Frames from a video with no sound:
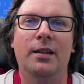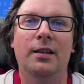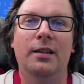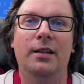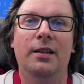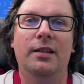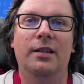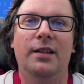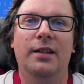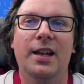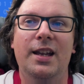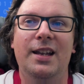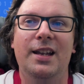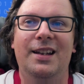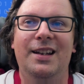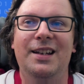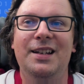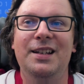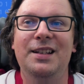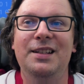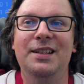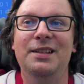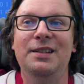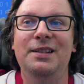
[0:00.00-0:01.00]
Hey,
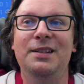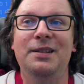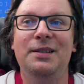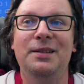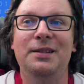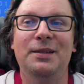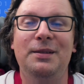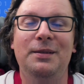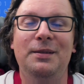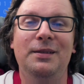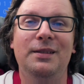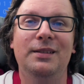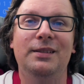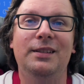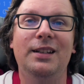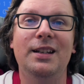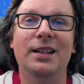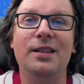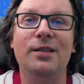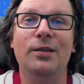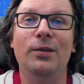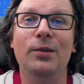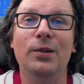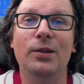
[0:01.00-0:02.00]
and
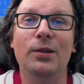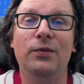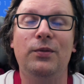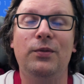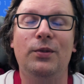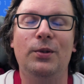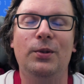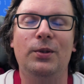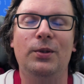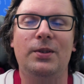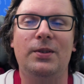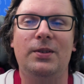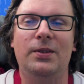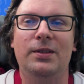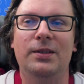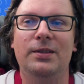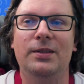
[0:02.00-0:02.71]
that's all, folks.